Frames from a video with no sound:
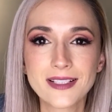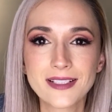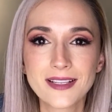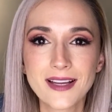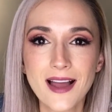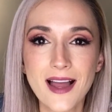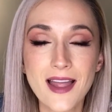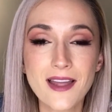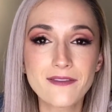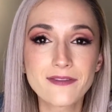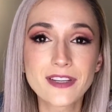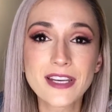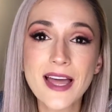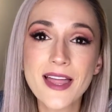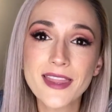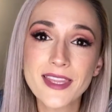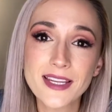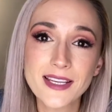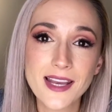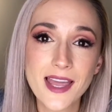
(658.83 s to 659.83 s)
have
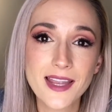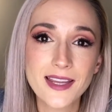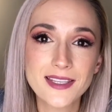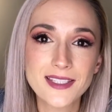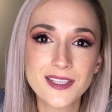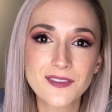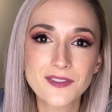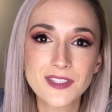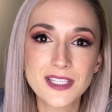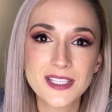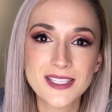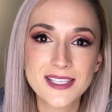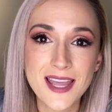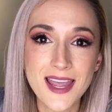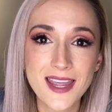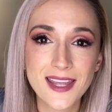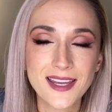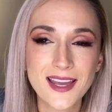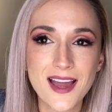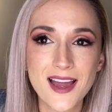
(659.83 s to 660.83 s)
nothing negative to
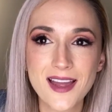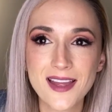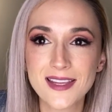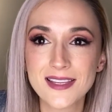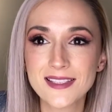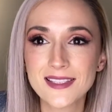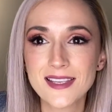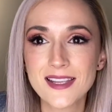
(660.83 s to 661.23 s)
say, guys.